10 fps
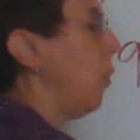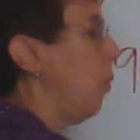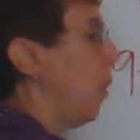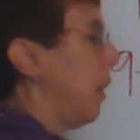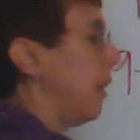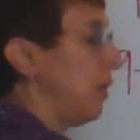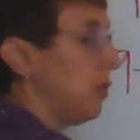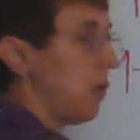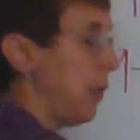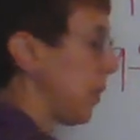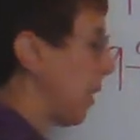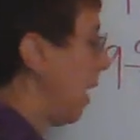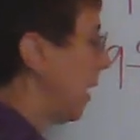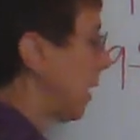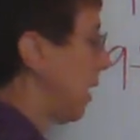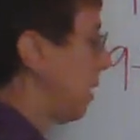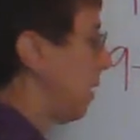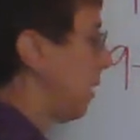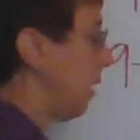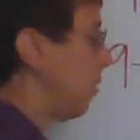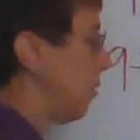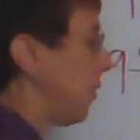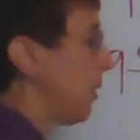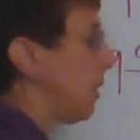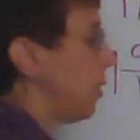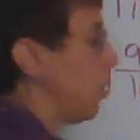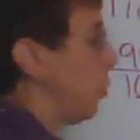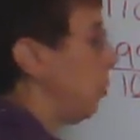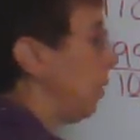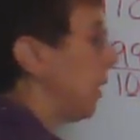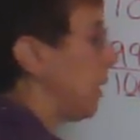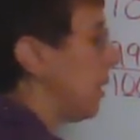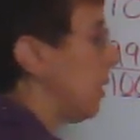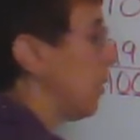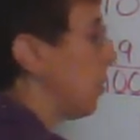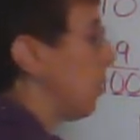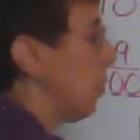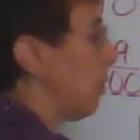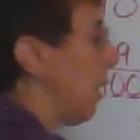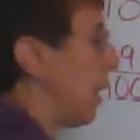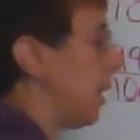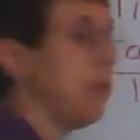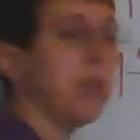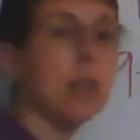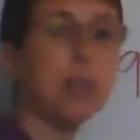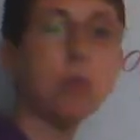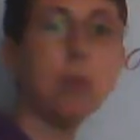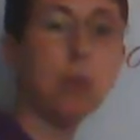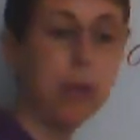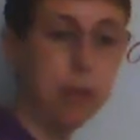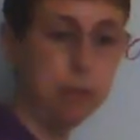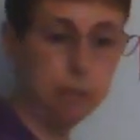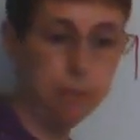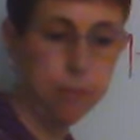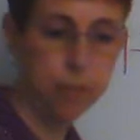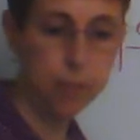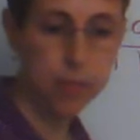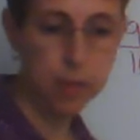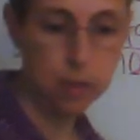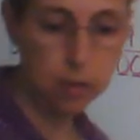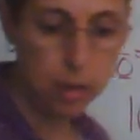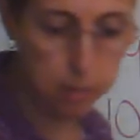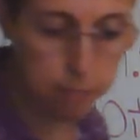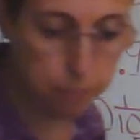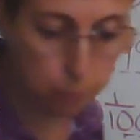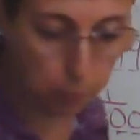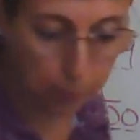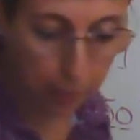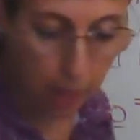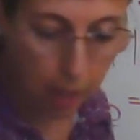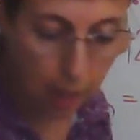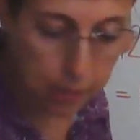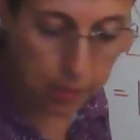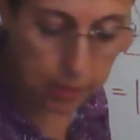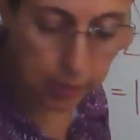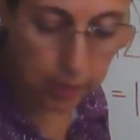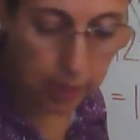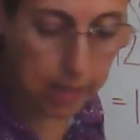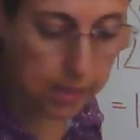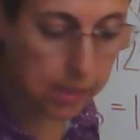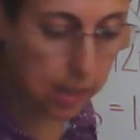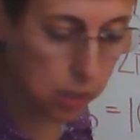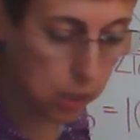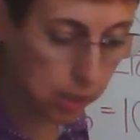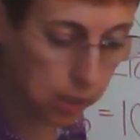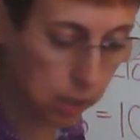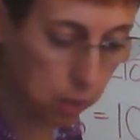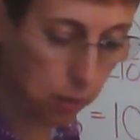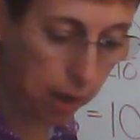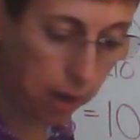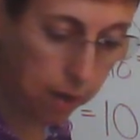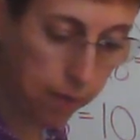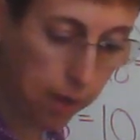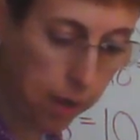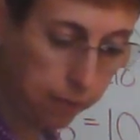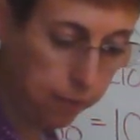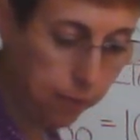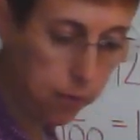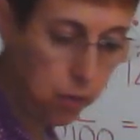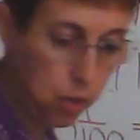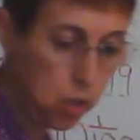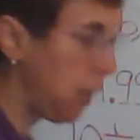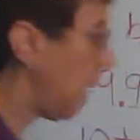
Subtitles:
1/100ths. Again, hundredths 2 places to the right of the decimal point. Okay, and then the last section you have F, G,